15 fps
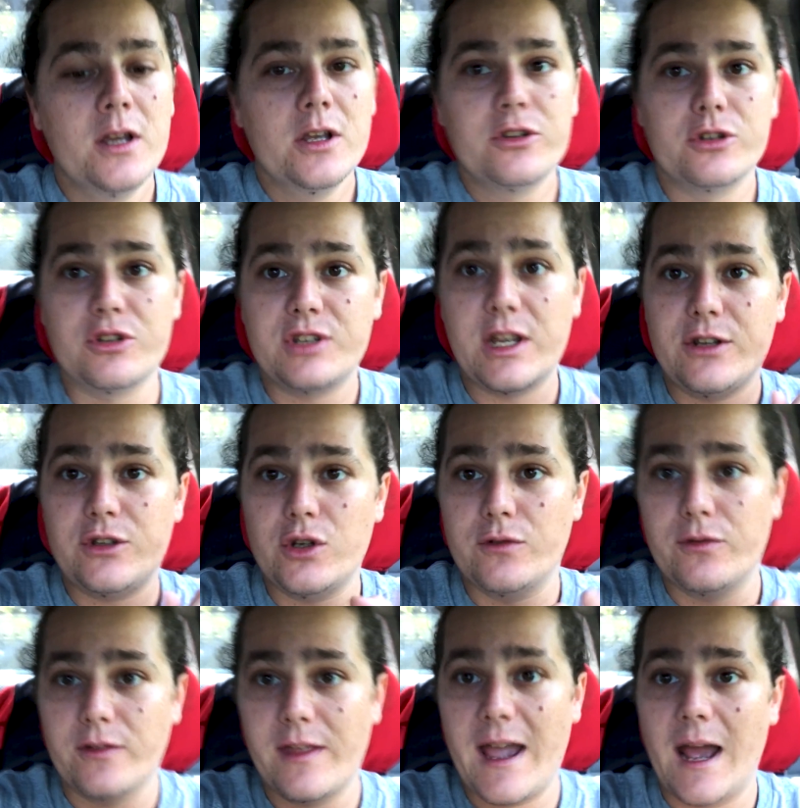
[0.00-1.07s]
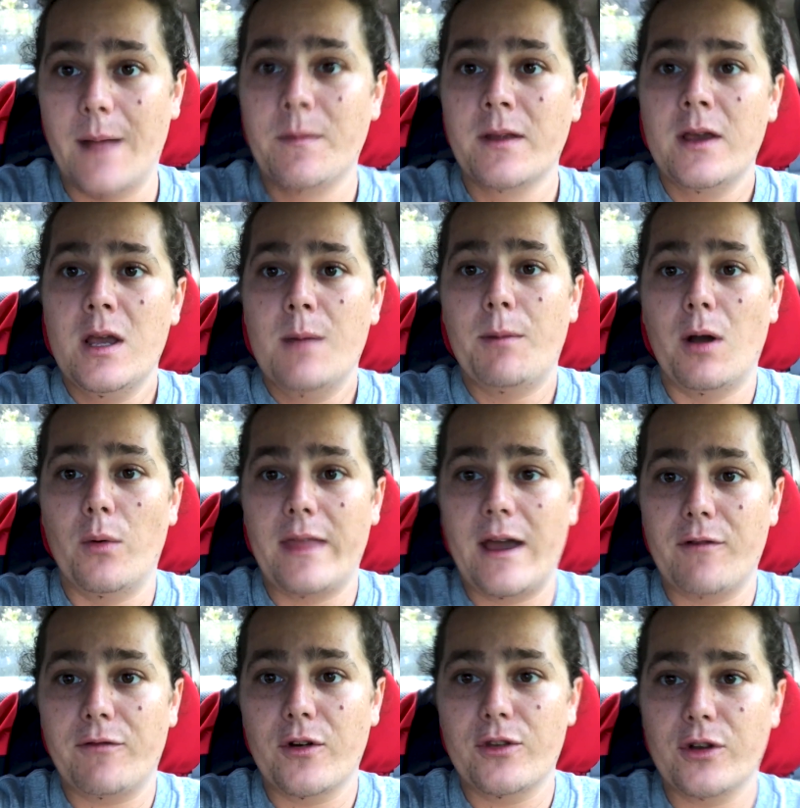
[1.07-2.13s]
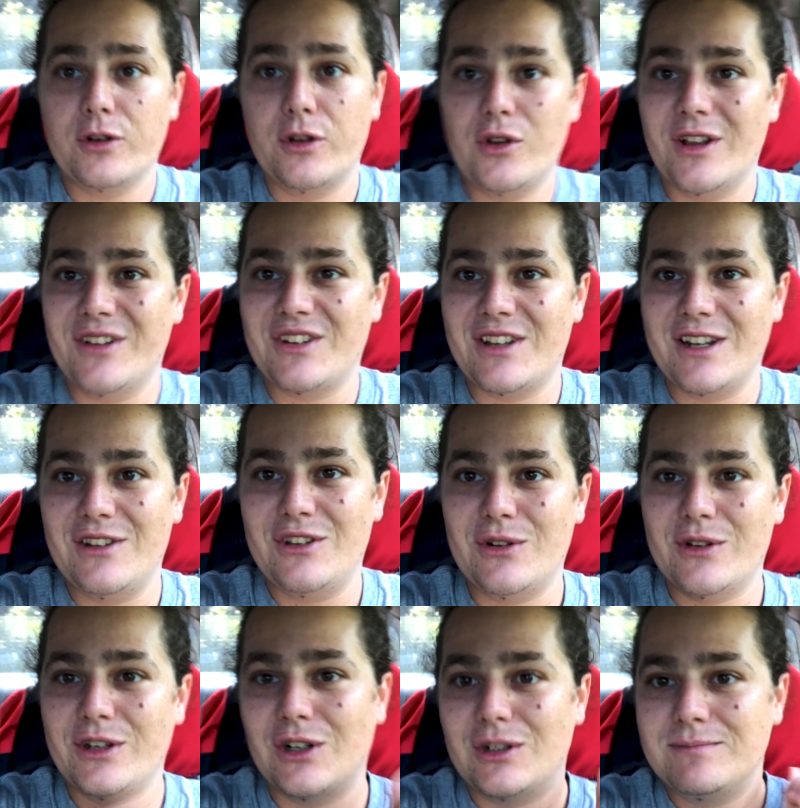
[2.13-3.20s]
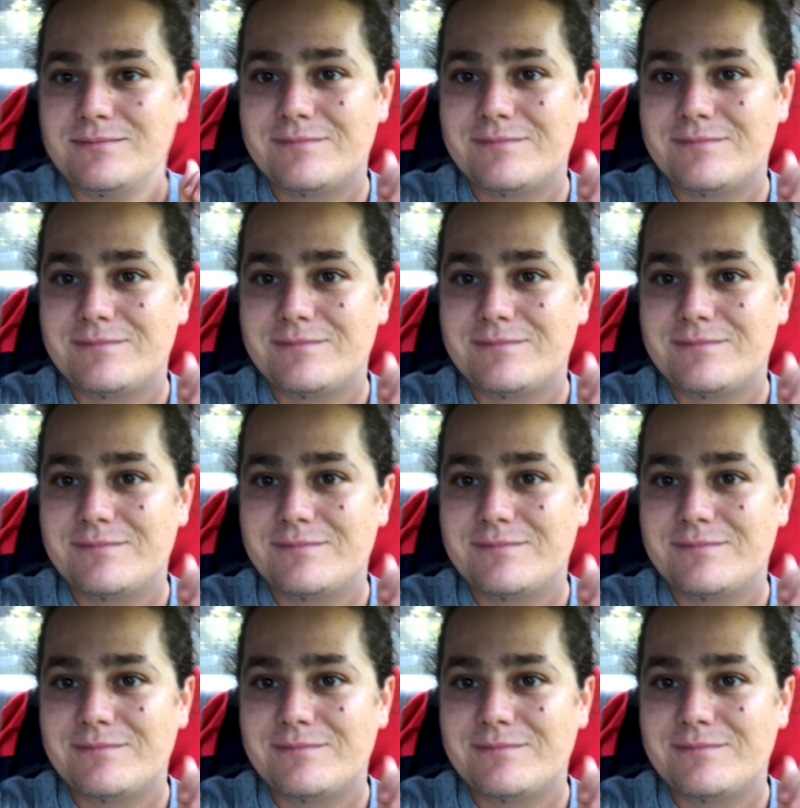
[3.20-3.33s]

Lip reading: So stay tuned for that. But without further ado, let's get into it, y'all.